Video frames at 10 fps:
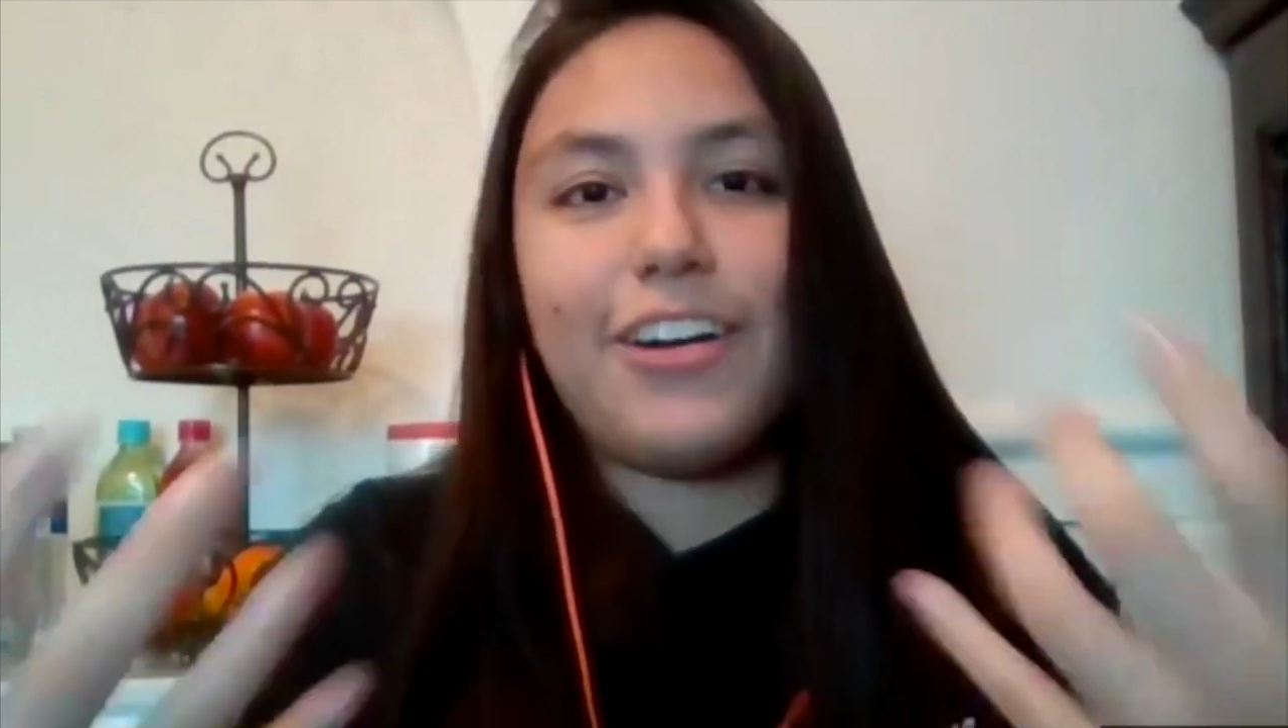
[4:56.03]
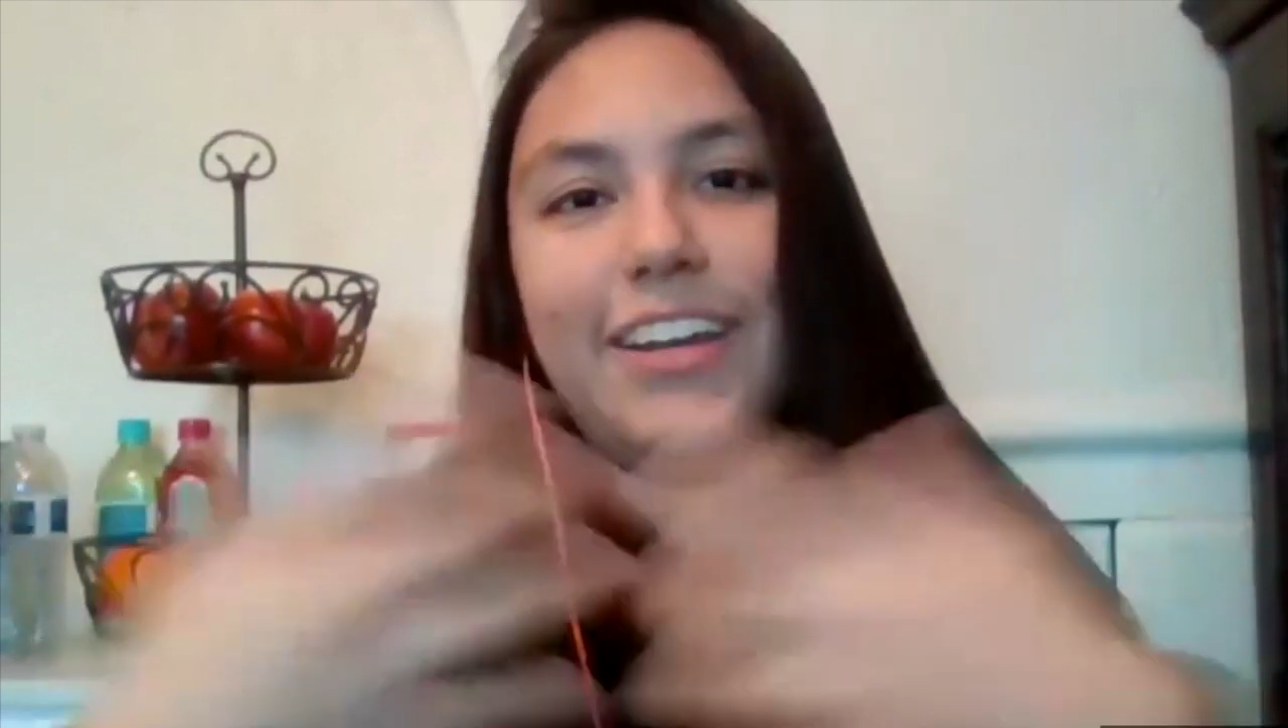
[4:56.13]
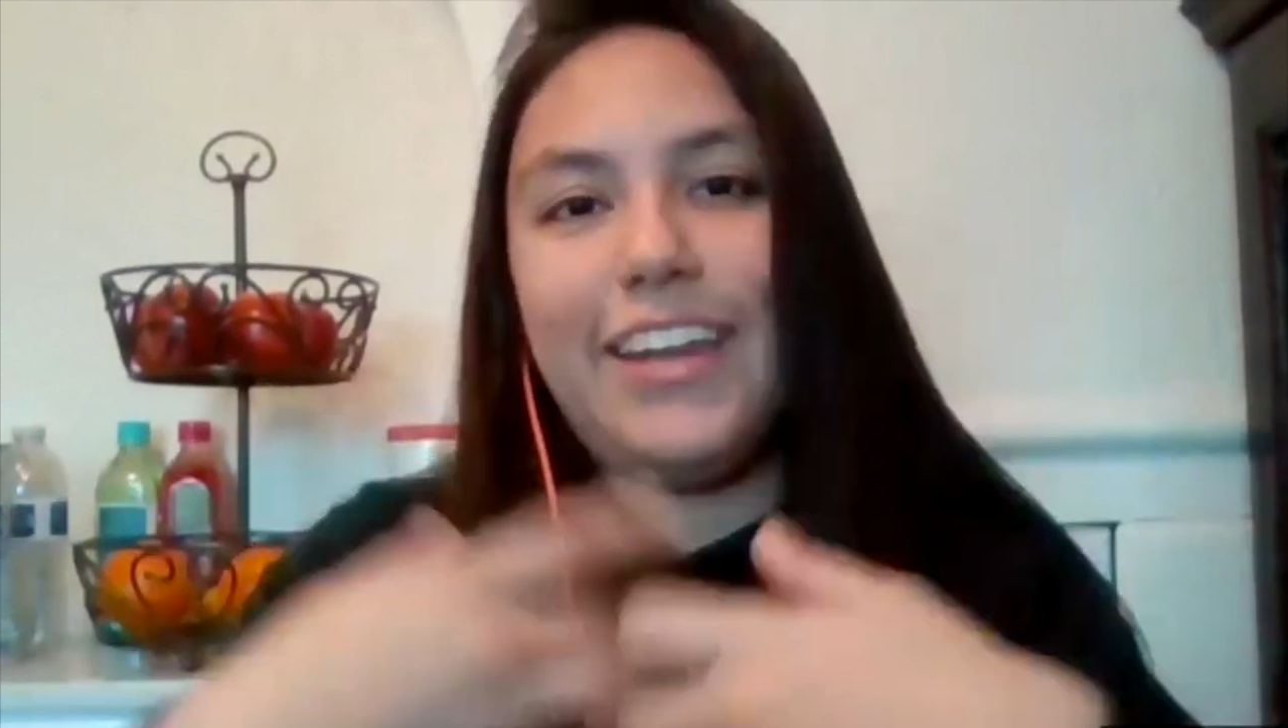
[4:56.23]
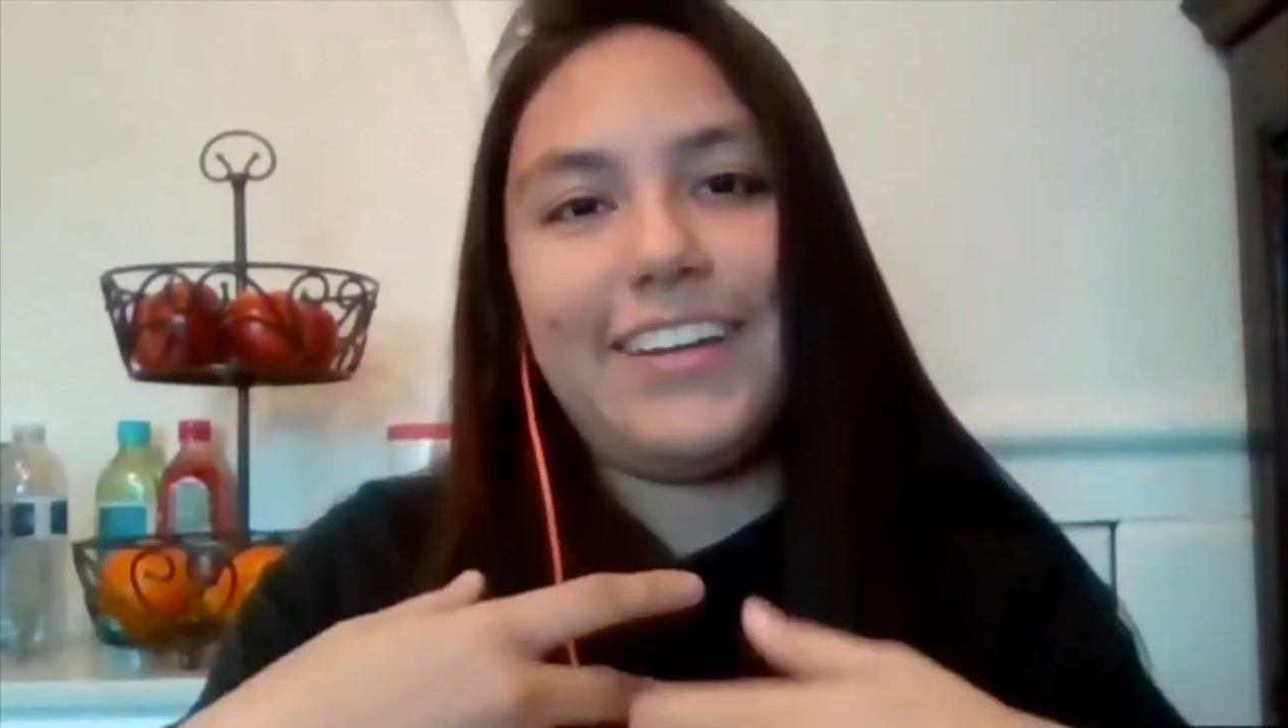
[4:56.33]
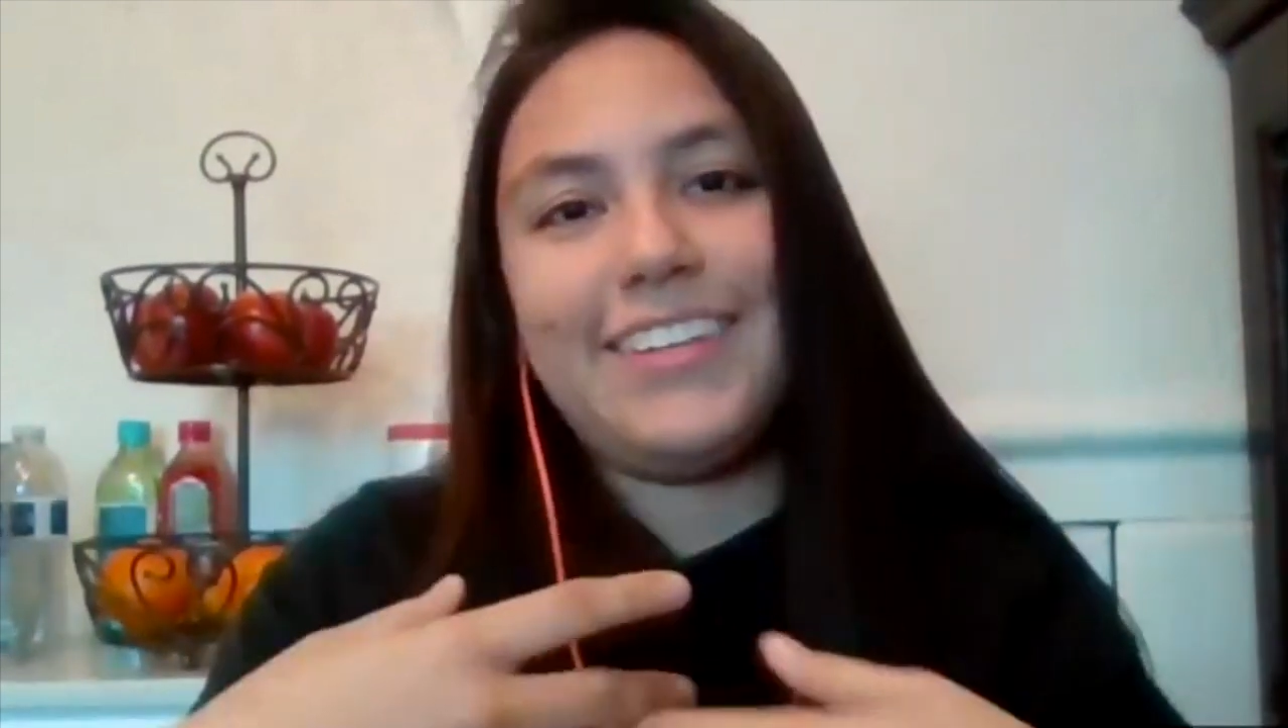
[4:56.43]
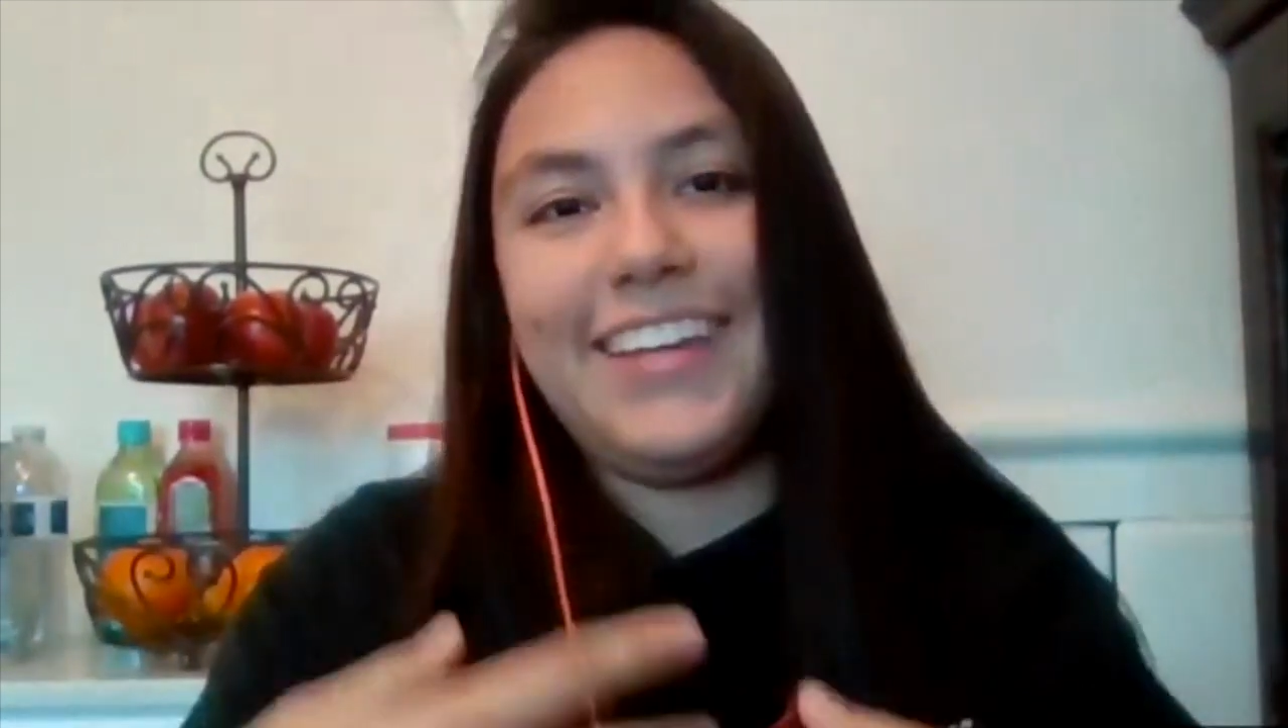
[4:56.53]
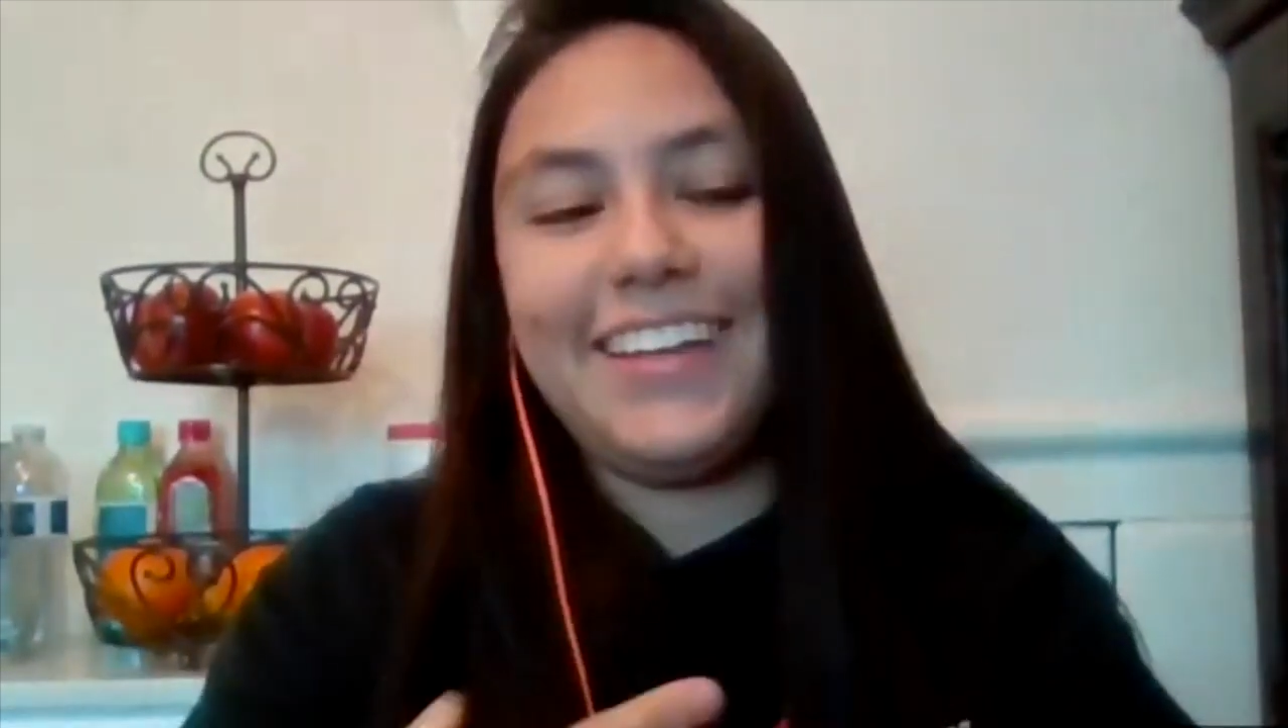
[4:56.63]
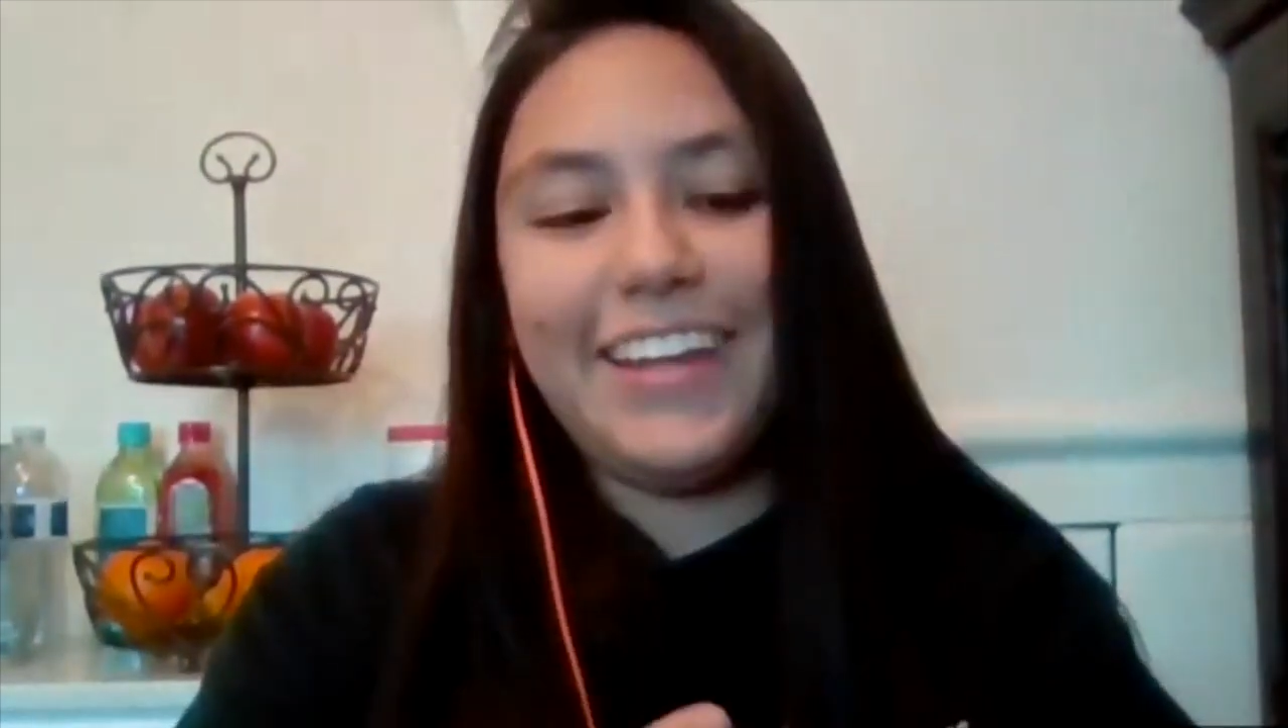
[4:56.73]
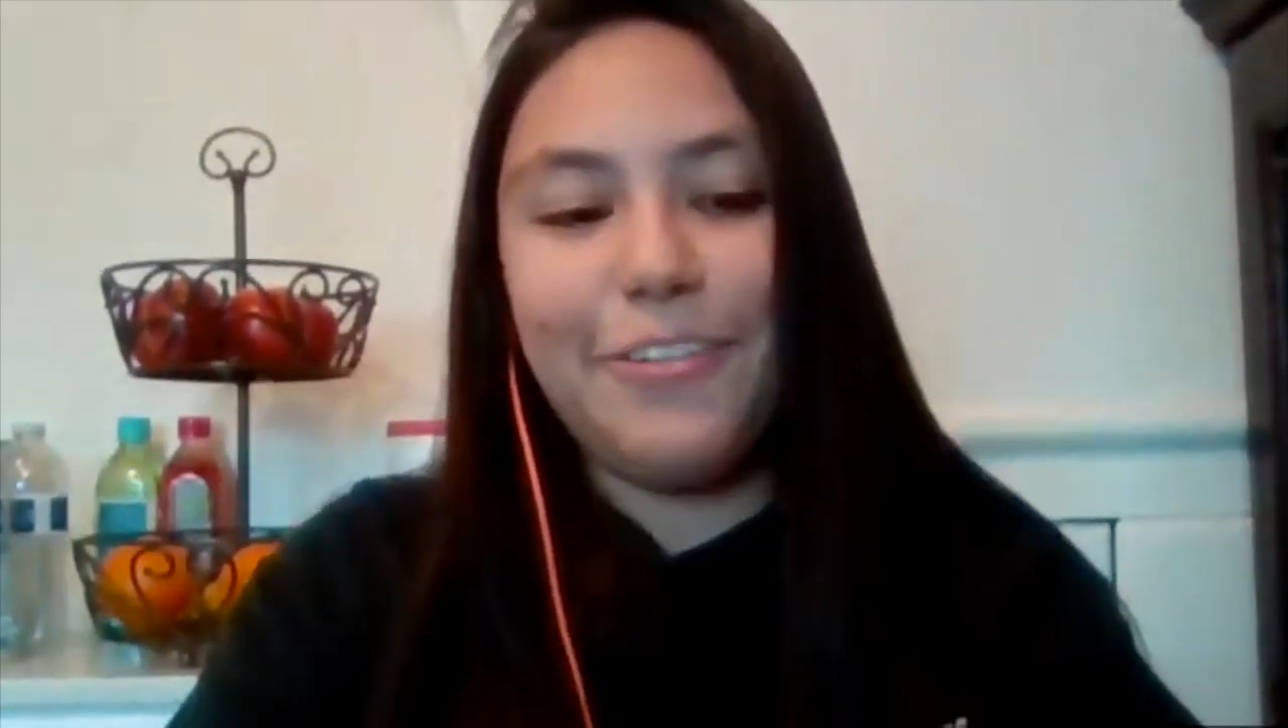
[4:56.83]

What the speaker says: connected.